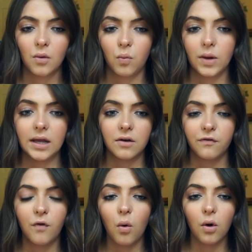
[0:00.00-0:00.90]
week
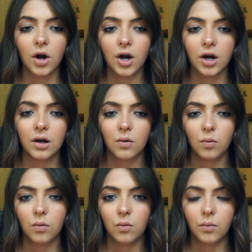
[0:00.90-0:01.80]
4,
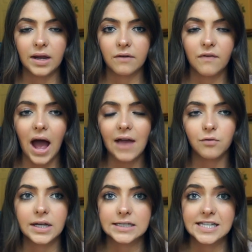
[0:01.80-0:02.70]
week 5,
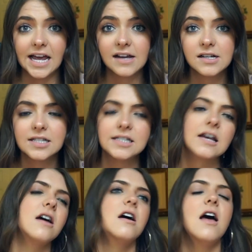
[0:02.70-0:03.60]
week 6,
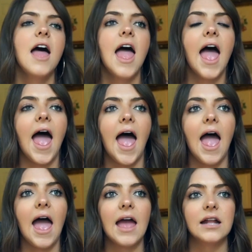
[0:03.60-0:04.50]

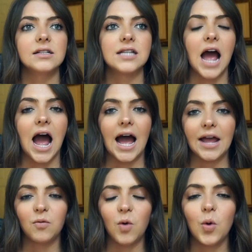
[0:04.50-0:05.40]
and
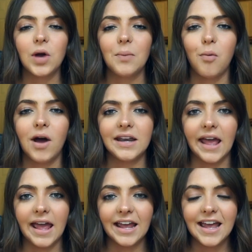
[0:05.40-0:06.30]
I woke up one
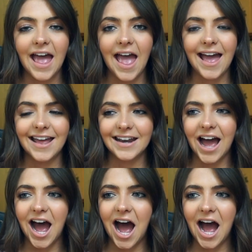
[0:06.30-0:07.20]
day and
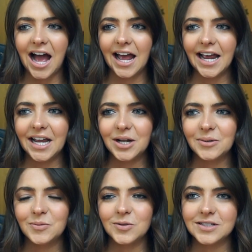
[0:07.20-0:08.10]

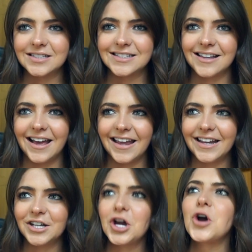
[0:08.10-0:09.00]
I was
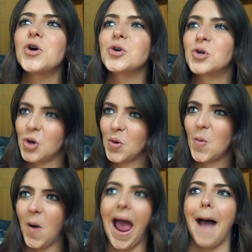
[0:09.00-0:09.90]
like,
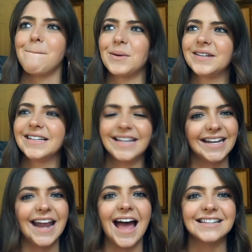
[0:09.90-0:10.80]
crap,
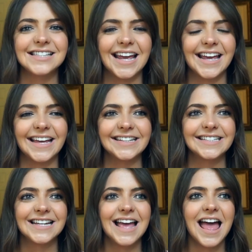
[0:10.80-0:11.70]
it has hit.